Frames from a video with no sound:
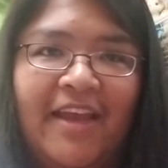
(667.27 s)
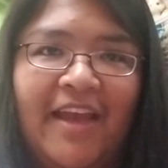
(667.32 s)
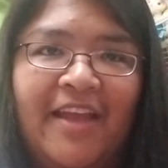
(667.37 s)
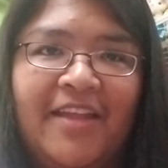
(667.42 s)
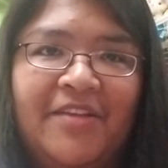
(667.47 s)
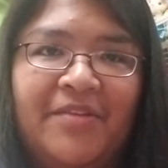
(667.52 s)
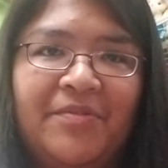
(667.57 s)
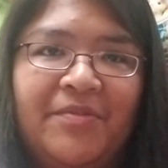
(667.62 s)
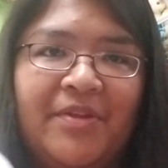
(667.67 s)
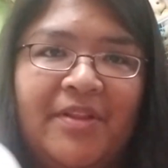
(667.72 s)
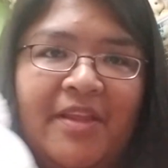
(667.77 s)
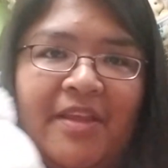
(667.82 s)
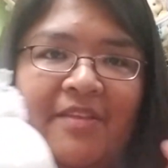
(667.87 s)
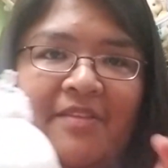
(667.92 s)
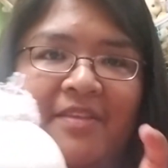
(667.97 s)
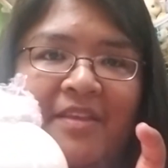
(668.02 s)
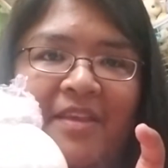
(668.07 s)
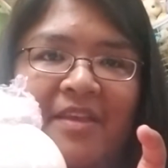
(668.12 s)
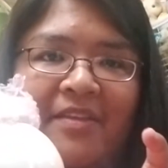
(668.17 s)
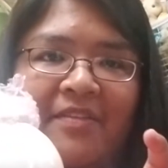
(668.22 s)
I didn't realize
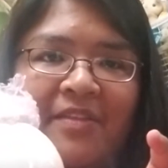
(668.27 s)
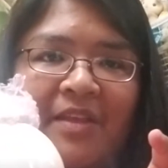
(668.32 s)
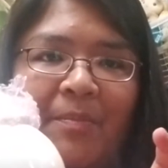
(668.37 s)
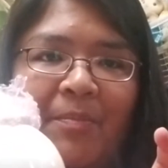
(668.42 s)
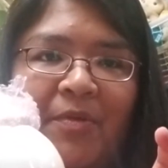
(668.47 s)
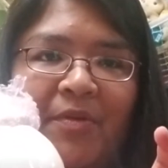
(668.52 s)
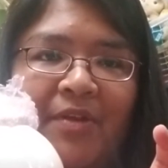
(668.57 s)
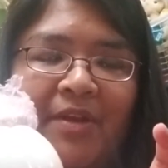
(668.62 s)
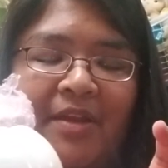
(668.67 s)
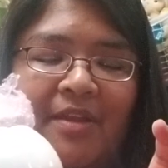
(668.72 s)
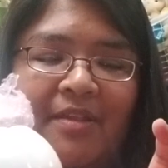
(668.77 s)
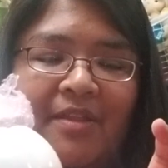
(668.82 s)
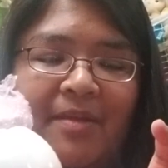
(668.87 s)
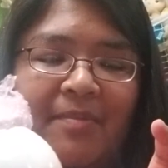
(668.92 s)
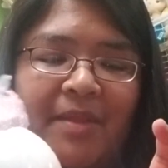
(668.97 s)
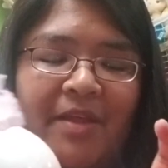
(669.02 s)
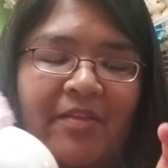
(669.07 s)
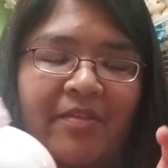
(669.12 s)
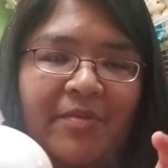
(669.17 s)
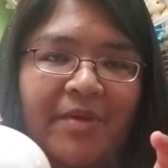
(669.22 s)
they separated them.
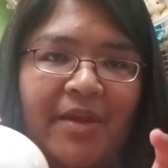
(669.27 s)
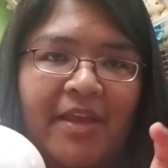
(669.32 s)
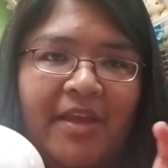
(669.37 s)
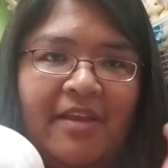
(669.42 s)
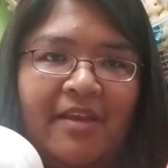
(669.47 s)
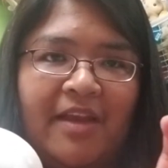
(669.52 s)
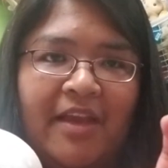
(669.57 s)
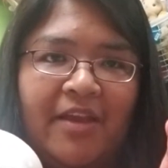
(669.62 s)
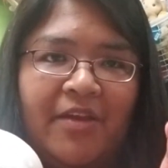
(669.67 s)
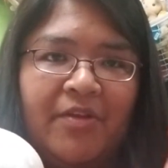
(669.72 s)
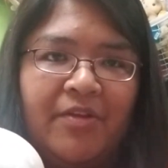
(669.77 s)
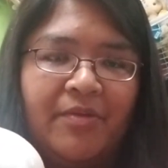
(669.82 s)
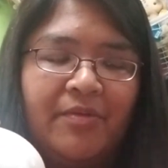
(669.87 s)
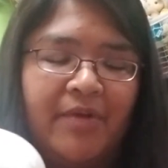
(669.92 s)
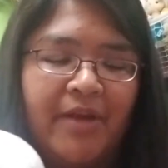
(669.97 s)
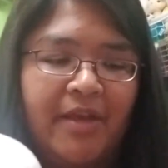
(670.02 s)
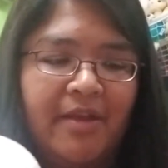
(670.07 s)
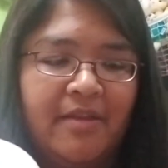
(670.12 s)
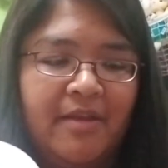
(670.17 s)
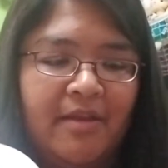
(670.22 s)
That's why I couldn't
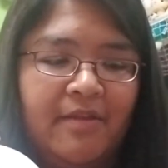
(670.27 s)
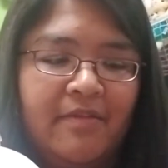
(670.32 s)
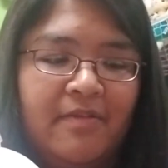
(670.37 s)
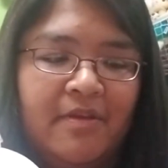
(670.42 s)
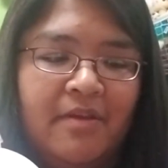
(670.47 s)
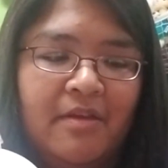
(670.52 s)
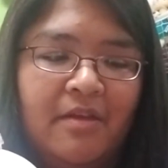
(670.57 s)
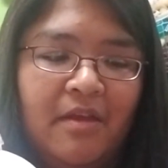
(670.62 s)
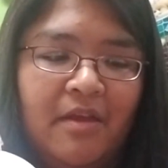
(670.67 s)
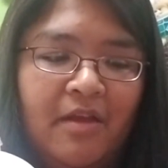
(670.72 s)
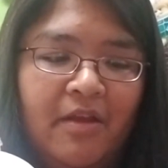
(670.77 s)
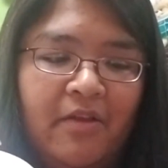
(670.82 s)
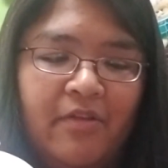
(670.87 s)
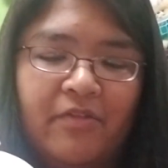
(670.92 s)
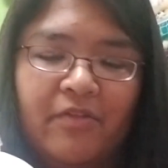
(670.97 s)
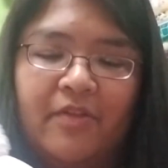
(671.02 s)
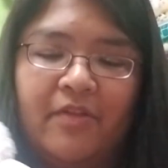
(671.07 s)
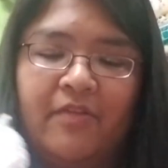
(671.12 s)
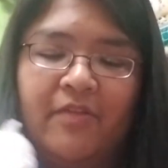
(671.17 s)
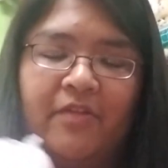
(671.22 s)
recognize it.
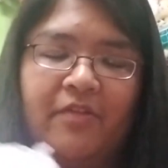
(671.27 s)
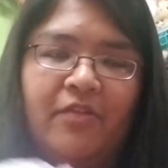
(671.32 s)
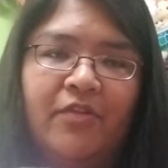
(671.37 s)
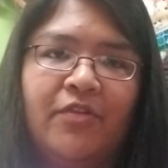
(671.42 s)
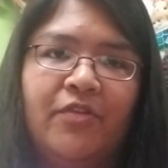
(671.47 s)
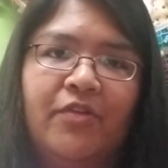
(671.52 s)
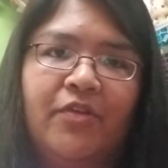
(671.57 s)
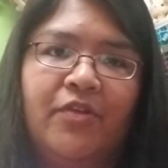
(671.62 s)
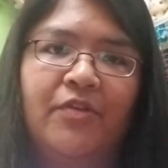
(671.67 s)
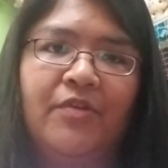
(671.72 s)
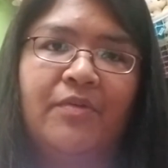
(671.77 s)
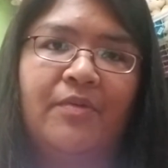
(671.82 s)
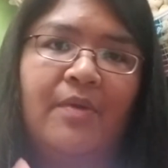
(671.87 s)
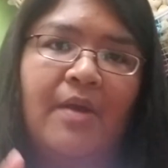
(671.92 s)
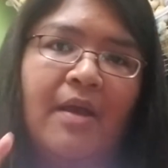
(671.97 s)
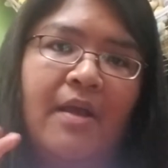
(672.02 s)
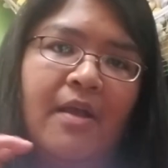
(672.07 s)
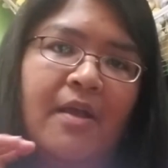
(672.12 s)
So this is their new